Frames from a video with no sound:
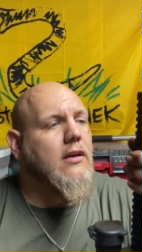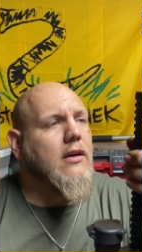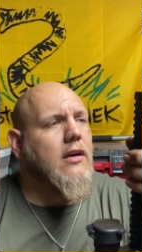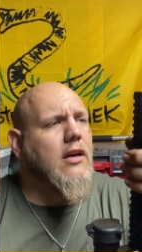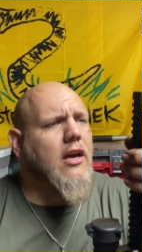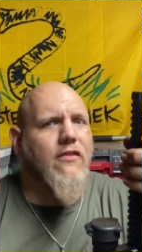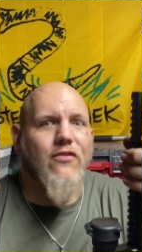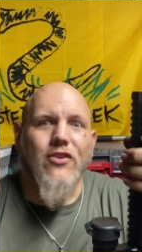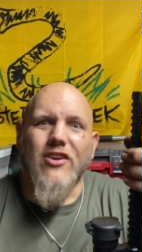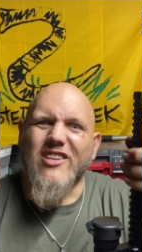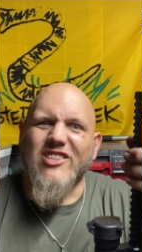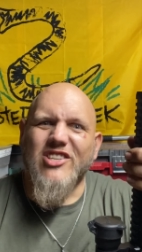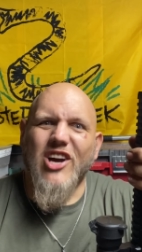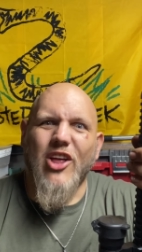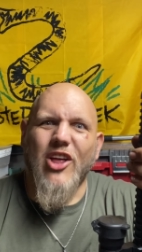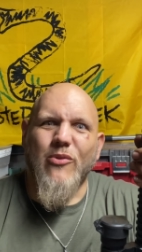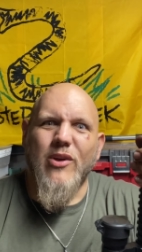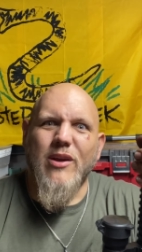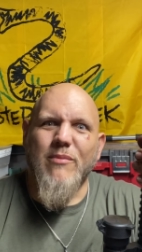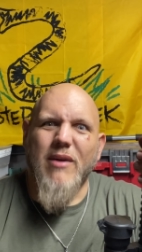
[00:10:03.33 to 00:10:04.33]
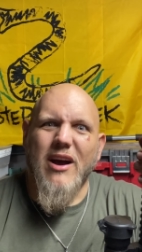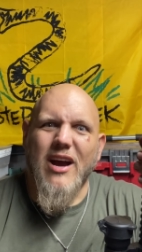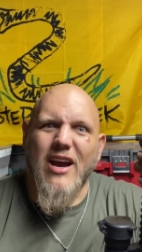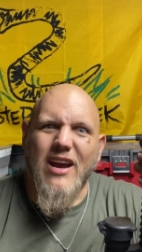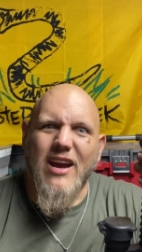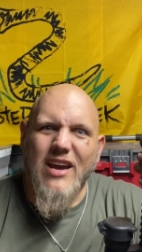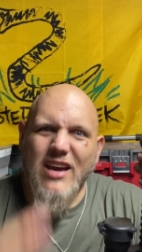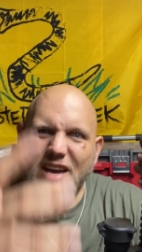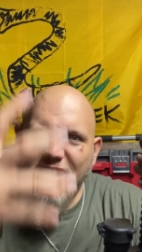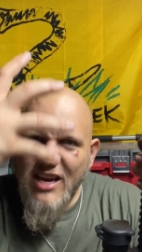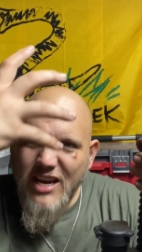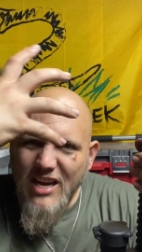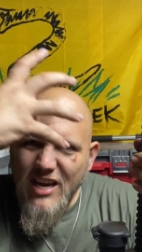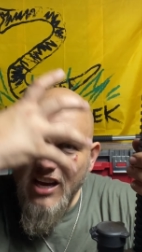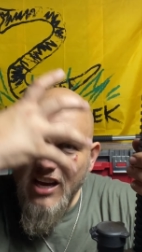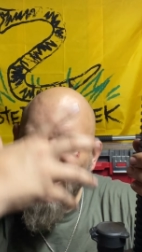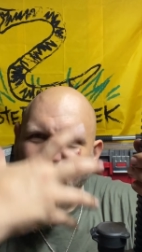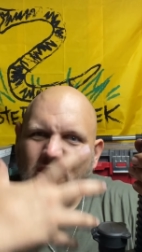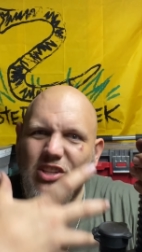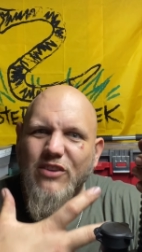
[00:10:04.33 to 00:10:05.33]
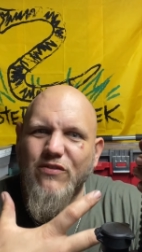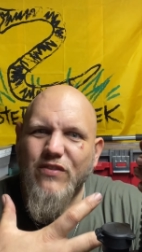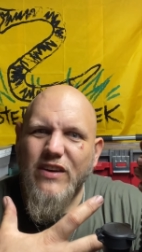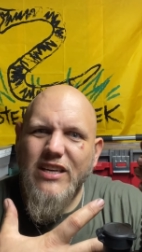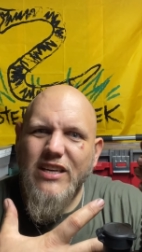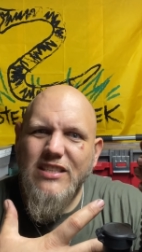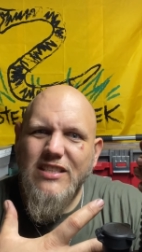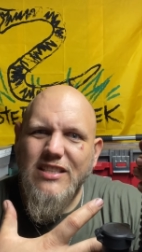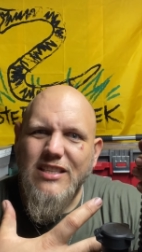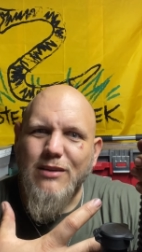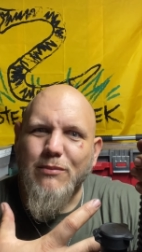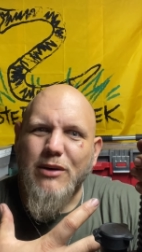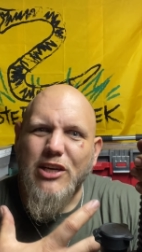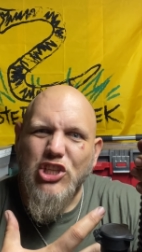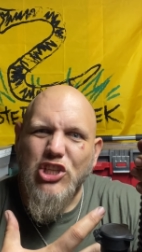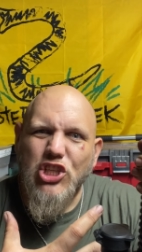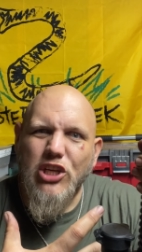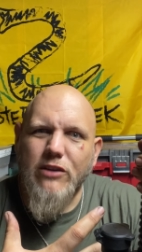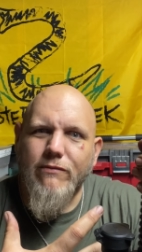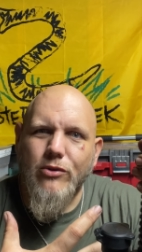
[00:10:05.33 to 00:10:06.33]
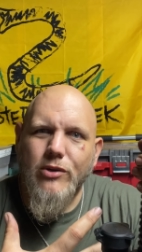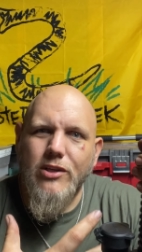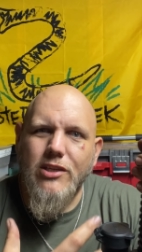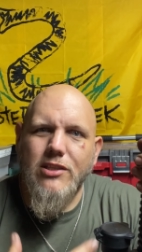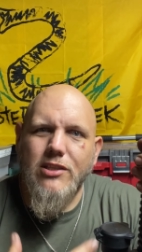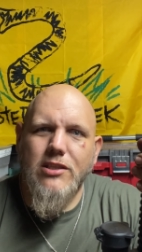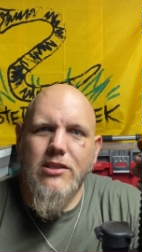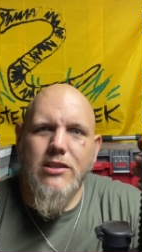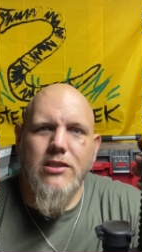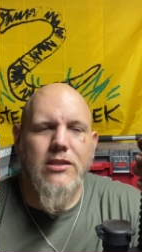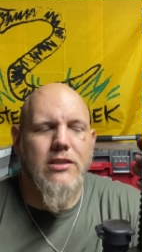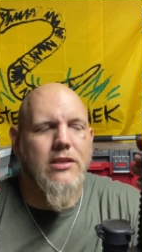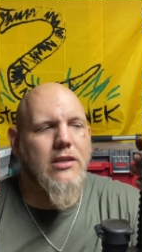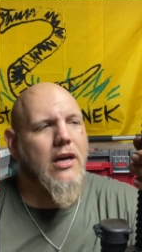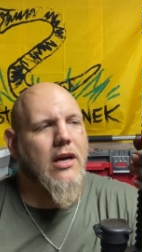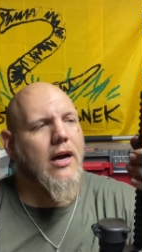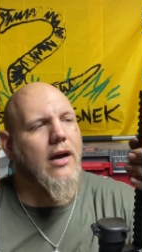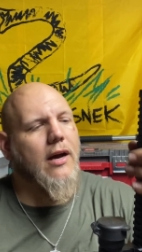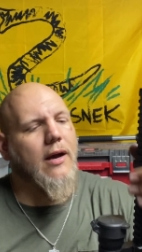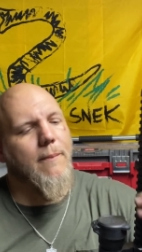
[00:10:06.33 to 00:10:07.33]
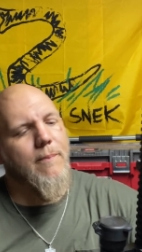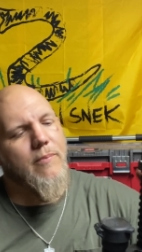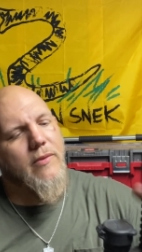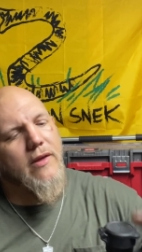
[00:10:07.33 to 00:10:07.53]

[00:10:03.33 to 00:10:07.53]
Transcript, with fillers: If you can tolerate my ugly face and my shit voice. Uh,